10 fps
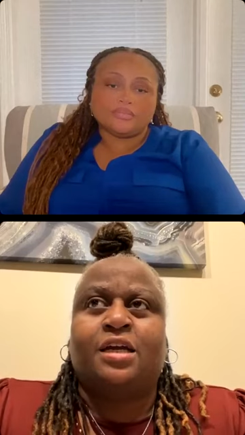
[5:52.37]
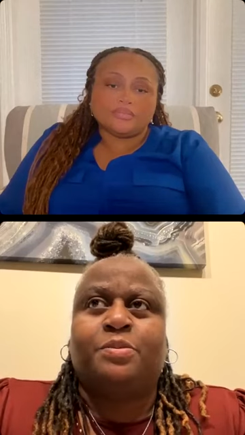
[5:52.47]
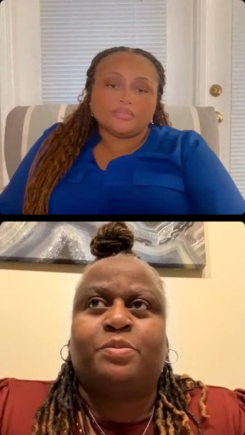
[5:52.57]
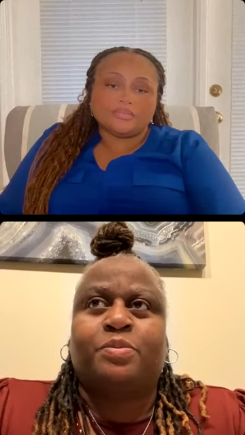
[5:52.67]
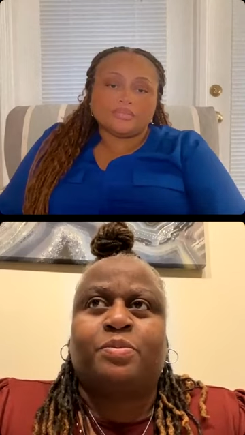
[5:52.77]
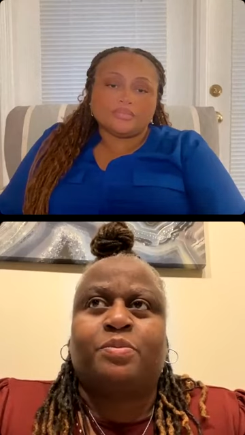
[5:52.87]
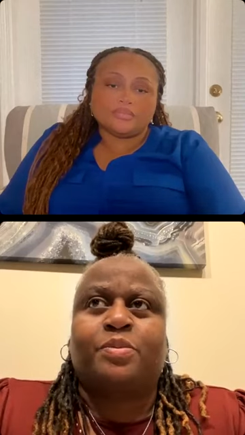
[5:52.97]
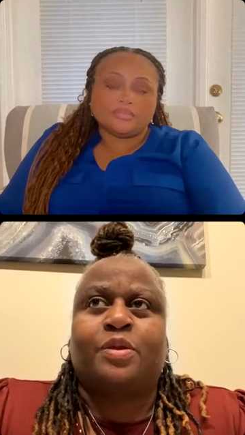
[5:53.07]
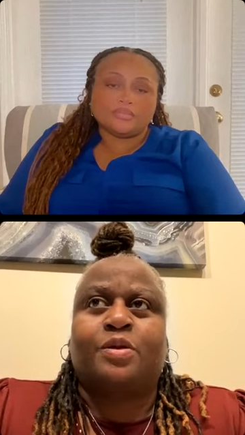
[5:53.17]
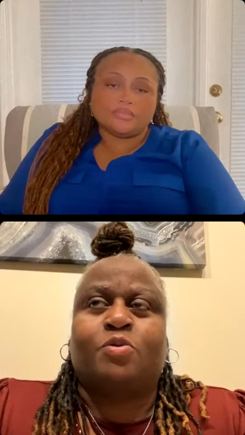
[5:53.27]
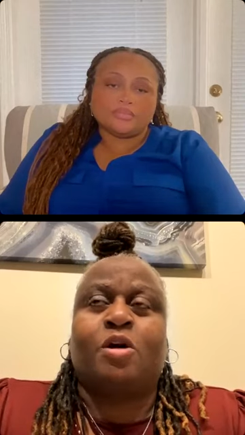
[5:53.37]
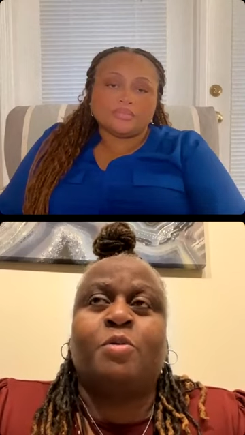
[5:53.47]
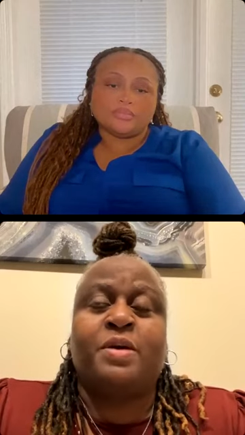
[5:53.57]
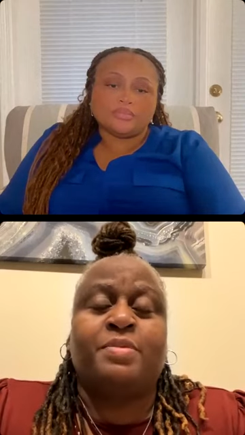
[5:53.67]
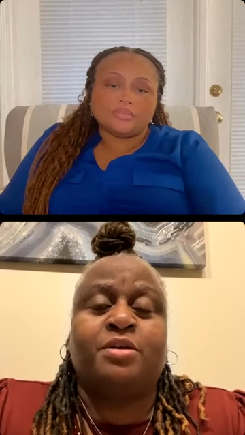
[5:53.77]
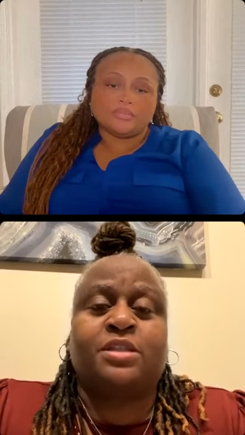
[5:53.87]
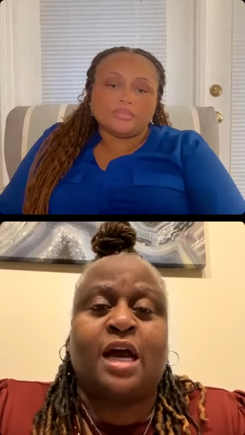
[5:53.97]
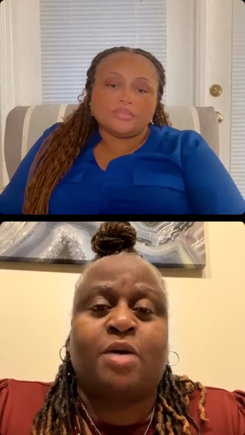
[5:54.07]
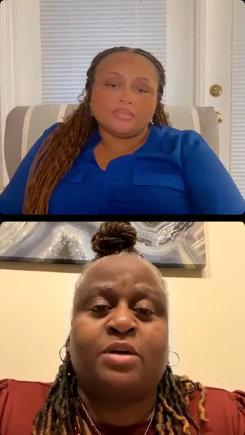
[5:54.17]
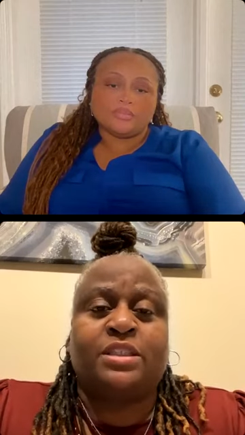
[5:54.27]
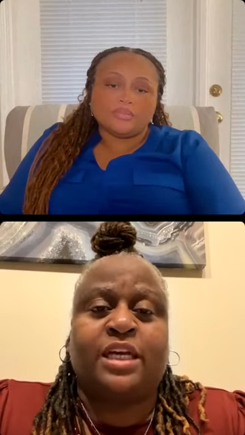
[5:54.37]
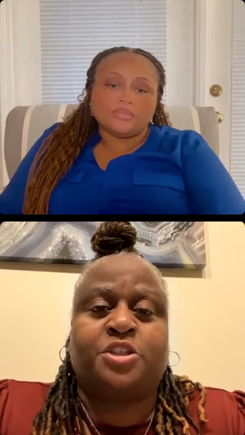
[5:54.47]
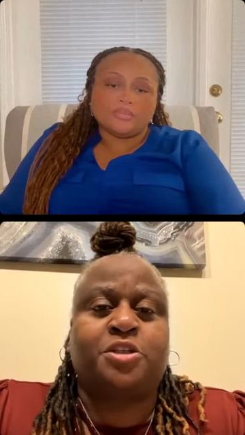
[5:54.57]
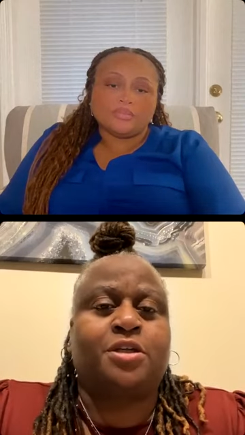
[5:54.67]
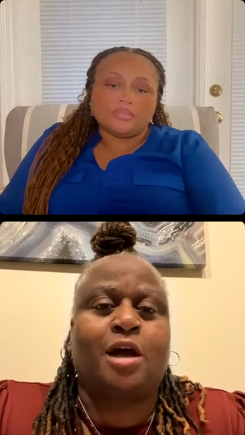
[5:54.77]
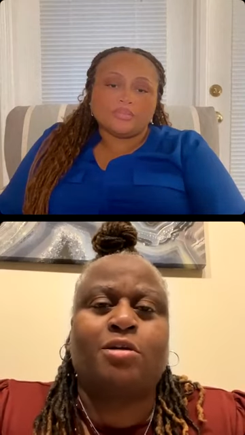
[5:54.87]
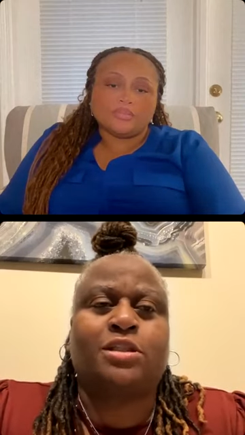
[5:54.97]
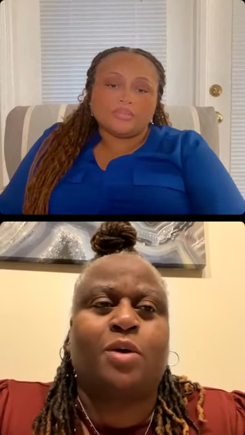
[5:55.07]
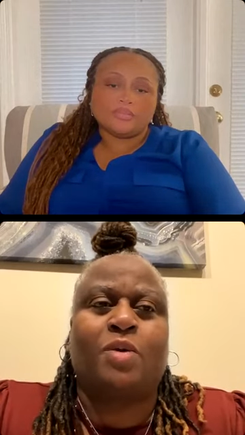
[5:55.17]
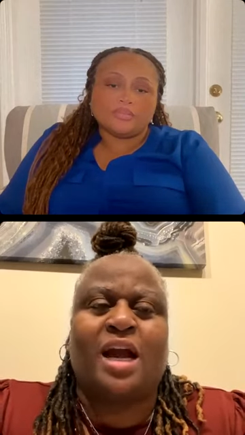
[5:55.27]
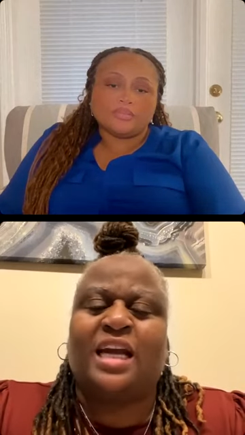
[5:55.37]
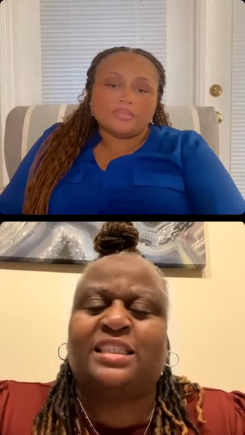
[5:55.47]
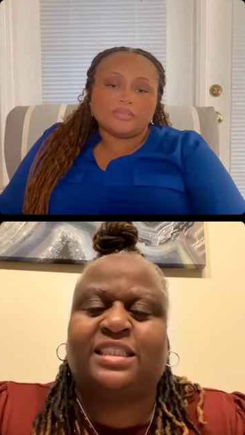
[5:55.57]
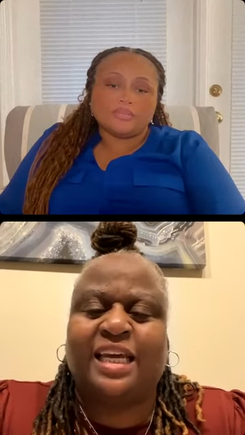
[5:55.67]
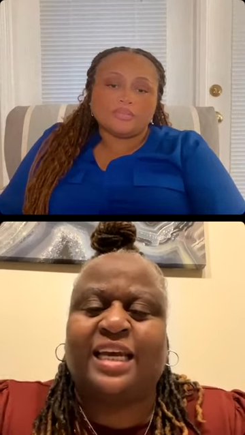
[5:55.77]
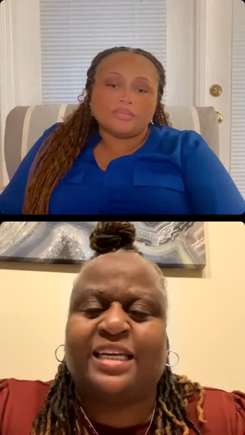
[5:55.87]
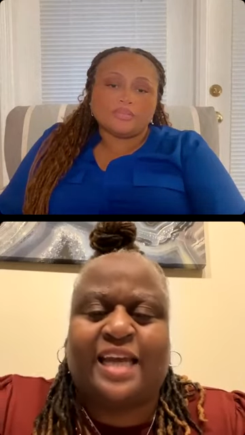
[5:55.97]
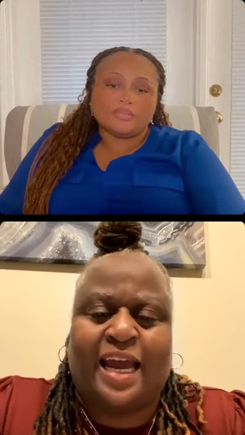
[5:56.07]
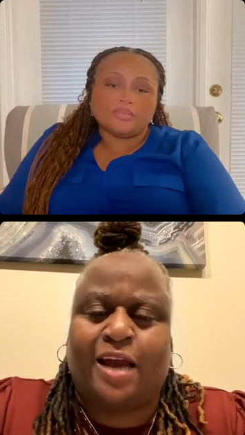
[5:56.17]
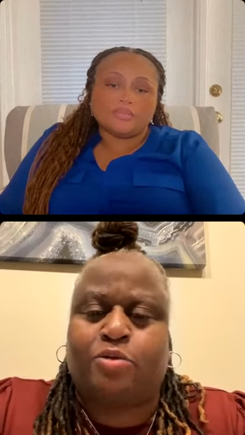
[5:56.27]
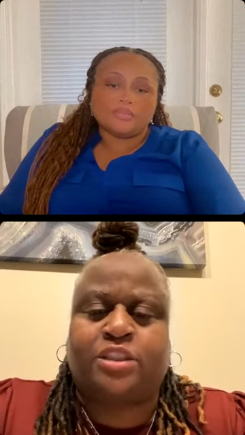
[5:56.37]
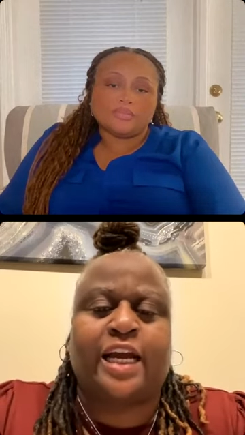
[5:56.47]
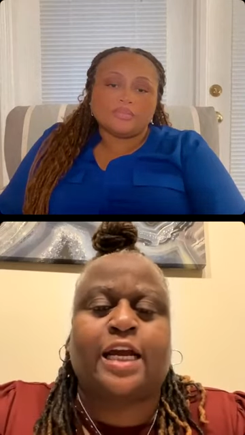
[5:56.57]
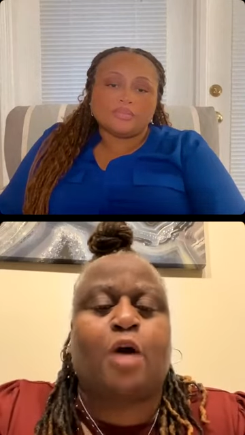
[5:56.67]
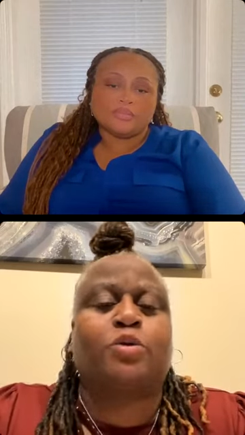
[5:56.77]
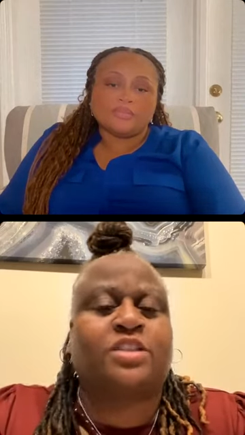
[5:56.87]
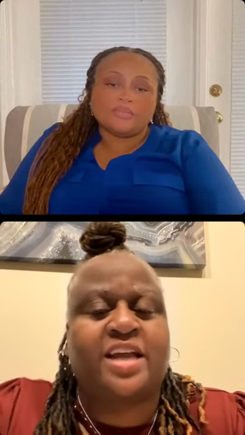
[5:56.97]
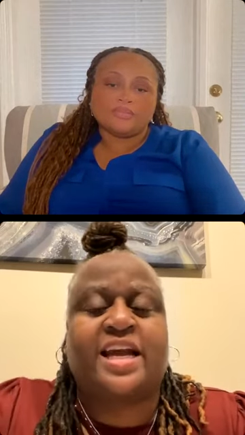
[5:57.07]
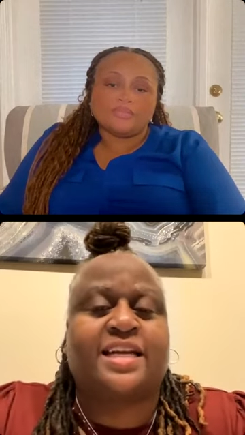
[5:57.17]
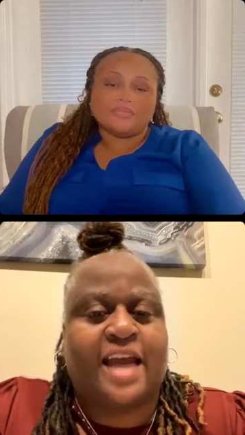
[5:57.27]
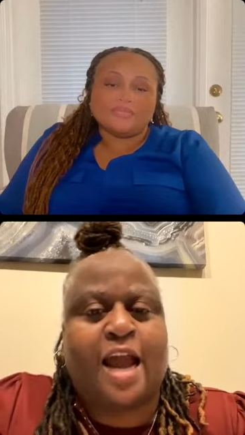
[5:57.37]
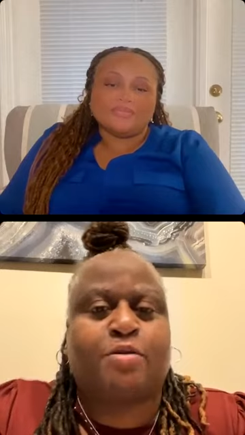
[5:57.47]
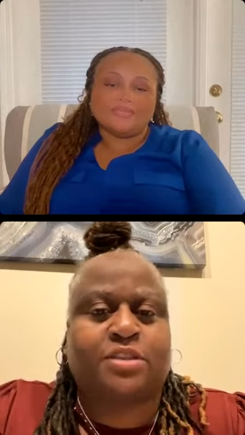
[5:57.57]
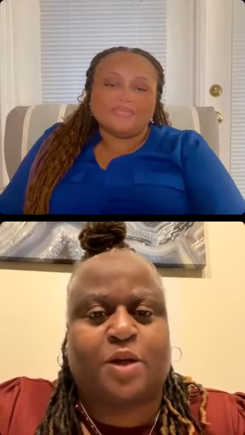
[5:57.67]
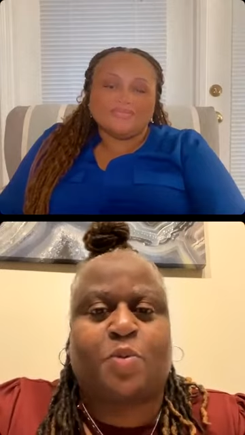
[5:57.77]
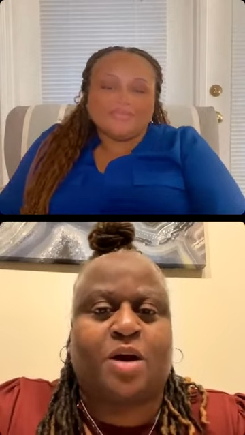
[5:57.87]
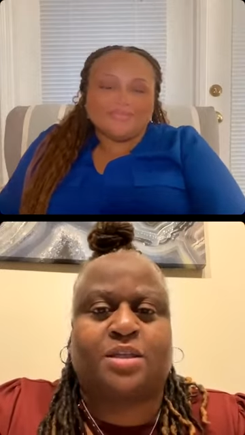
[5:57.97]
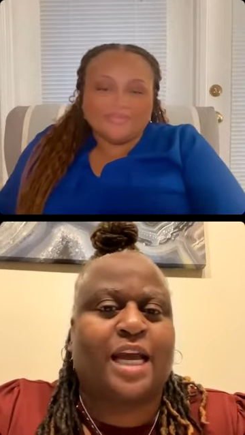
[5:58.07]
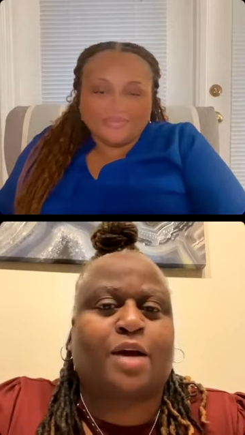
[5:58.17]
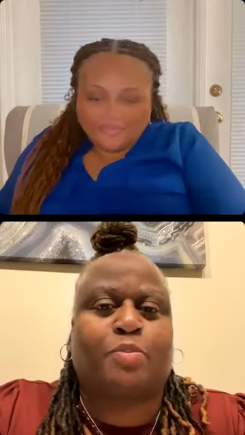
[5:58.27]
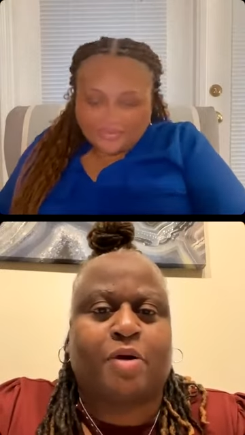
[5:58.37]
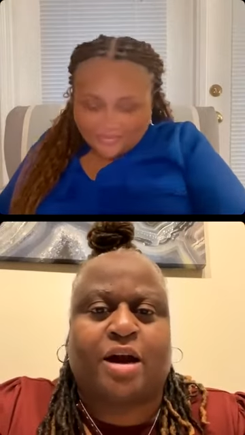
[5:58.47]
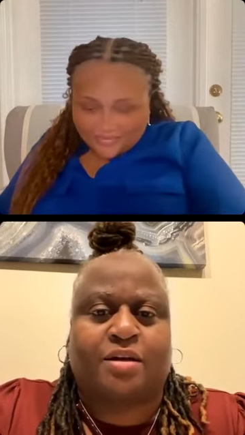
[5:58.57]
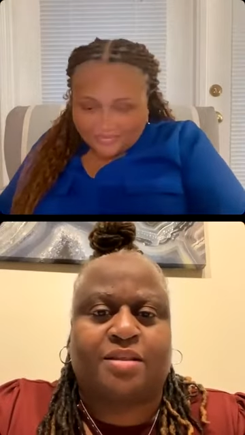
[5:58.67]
Speaker 1: grown people used to always tell children, go somewhere and sit down. Just go sit down somewhere. Take a breath.